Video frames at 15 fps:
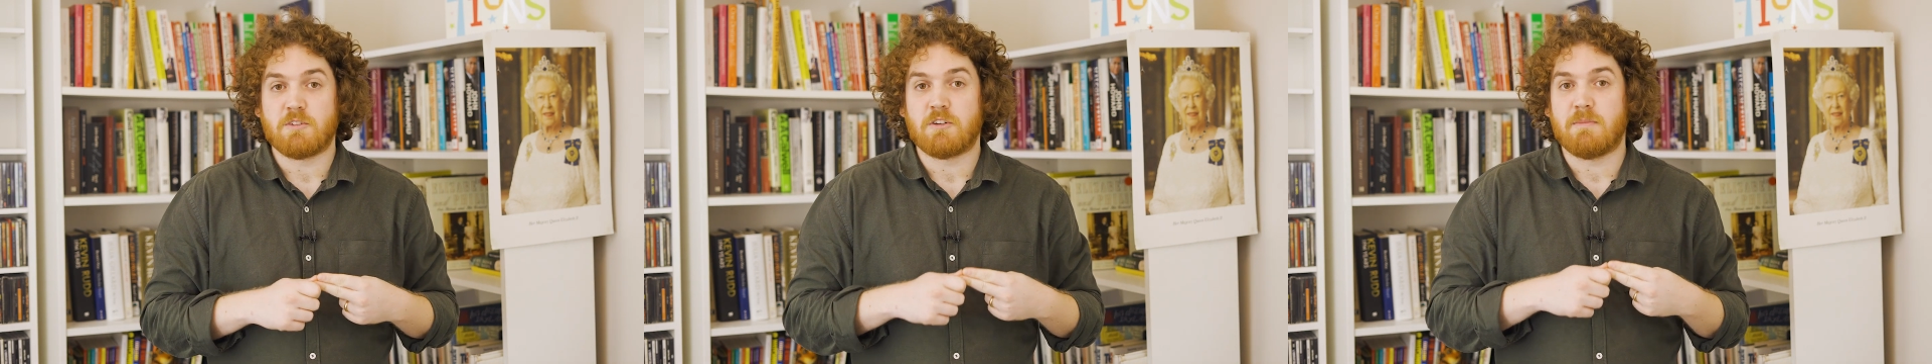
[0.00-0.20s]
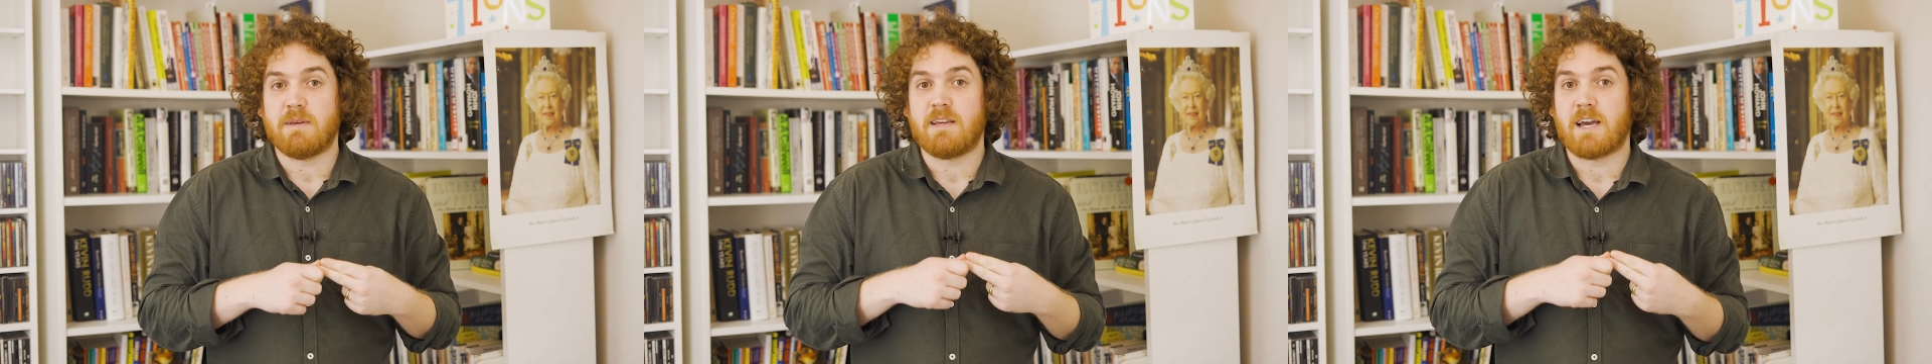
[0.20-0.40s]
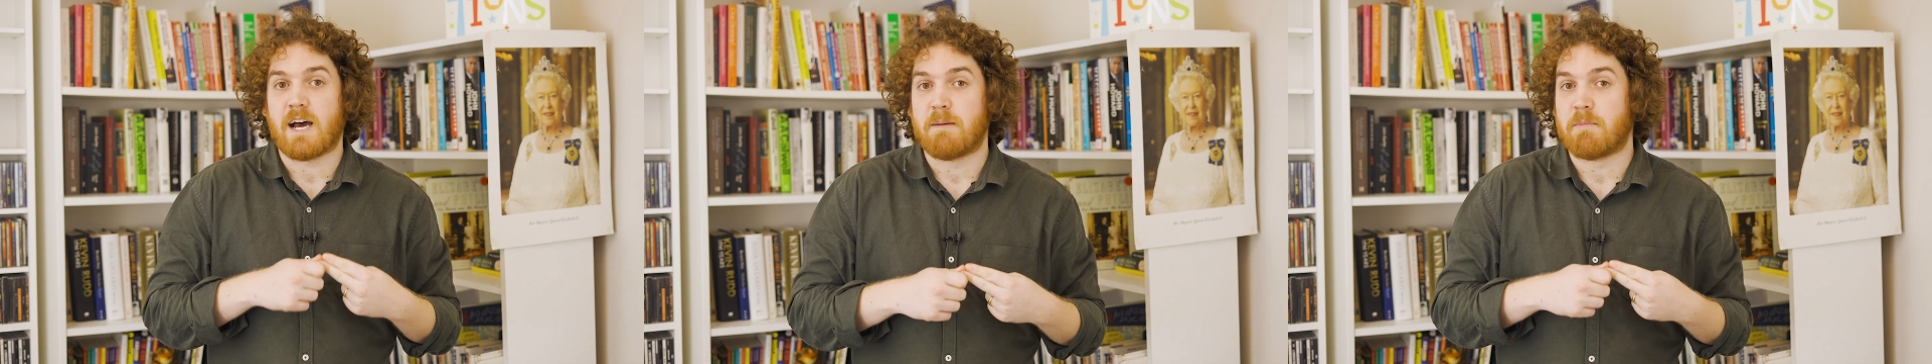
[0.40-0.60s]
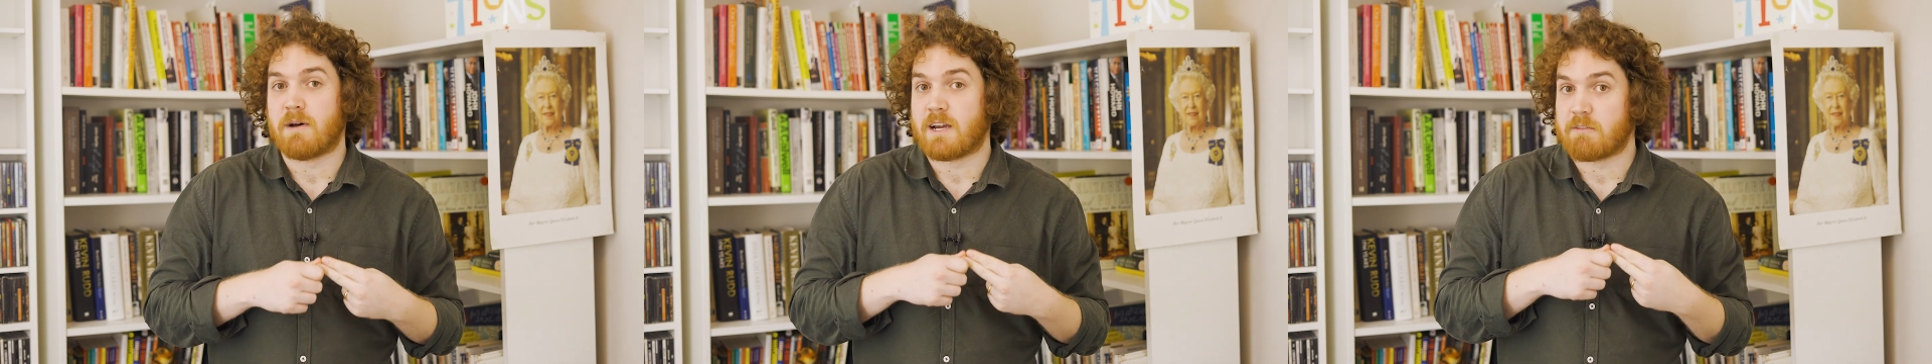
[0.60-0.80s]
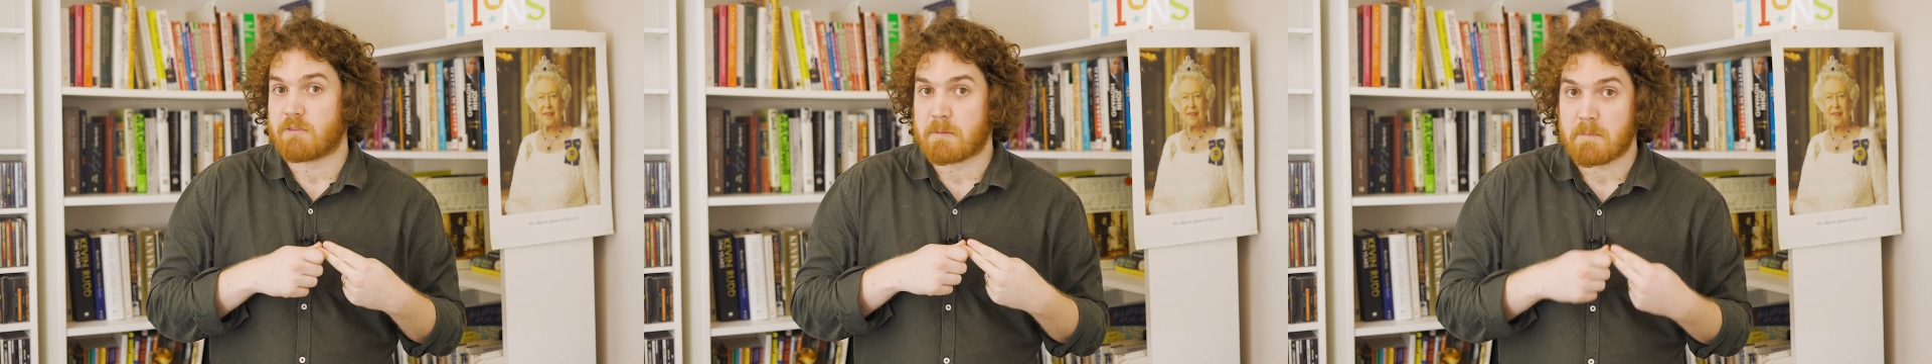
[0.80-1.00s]
to become
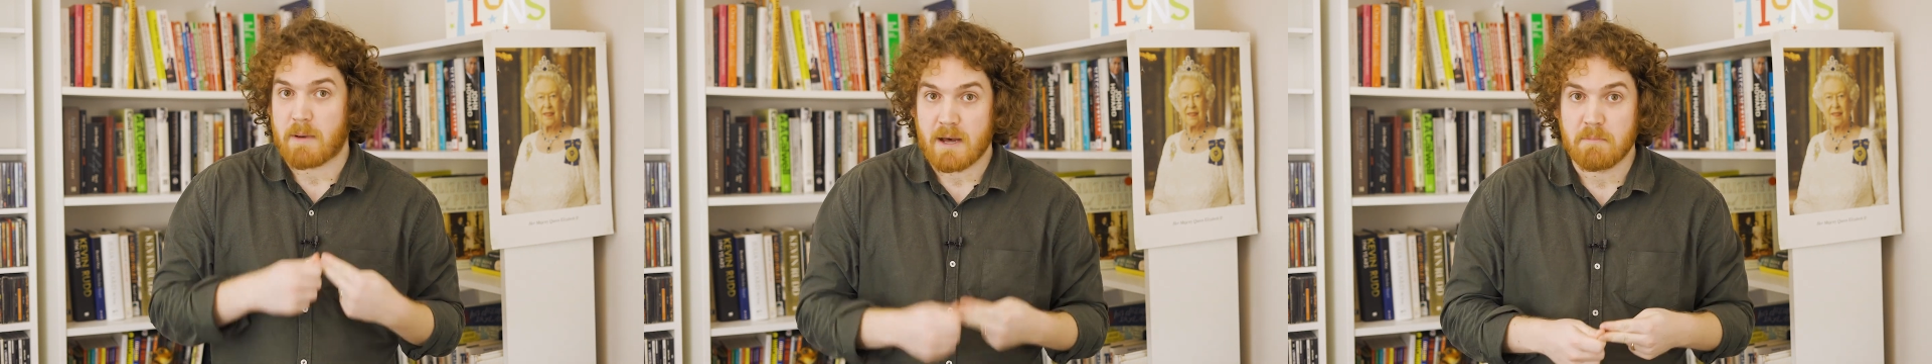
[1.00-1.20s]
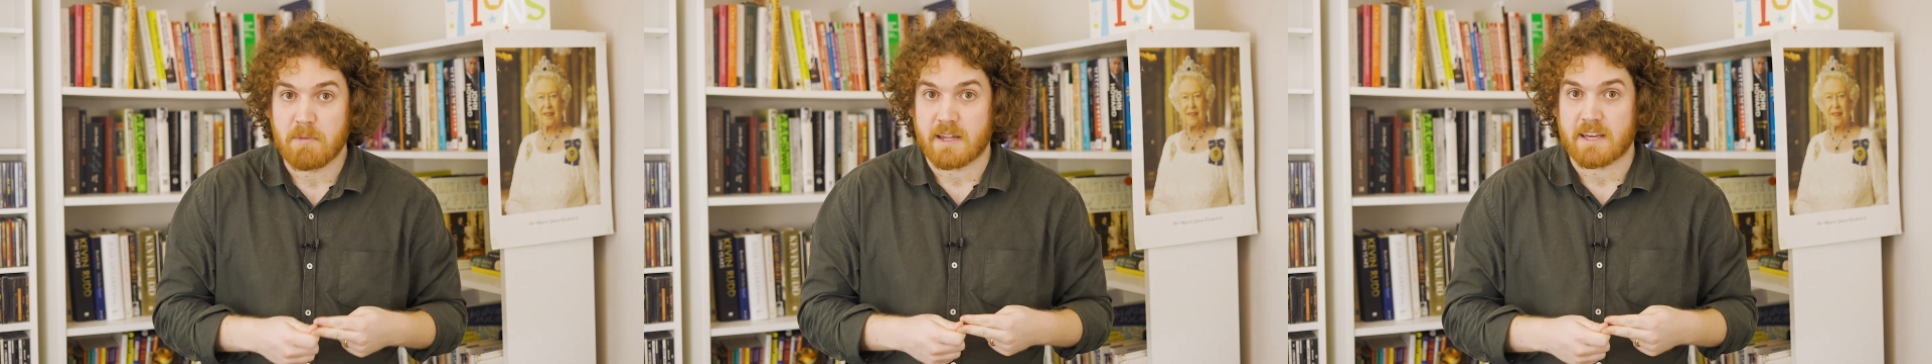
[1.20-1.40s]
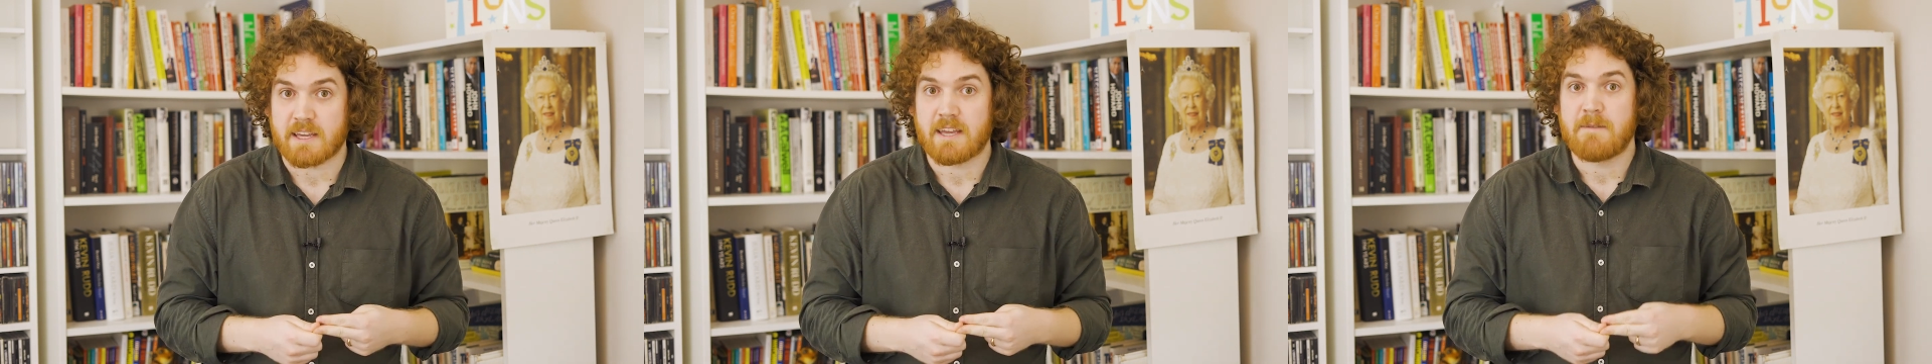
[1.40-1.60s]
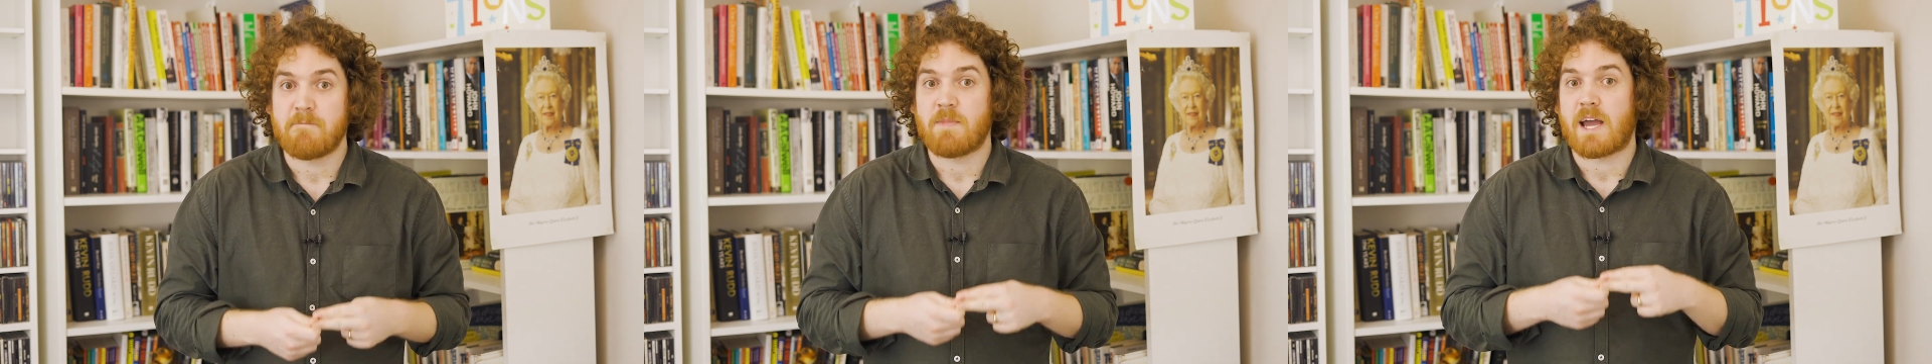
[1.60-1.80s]
a republic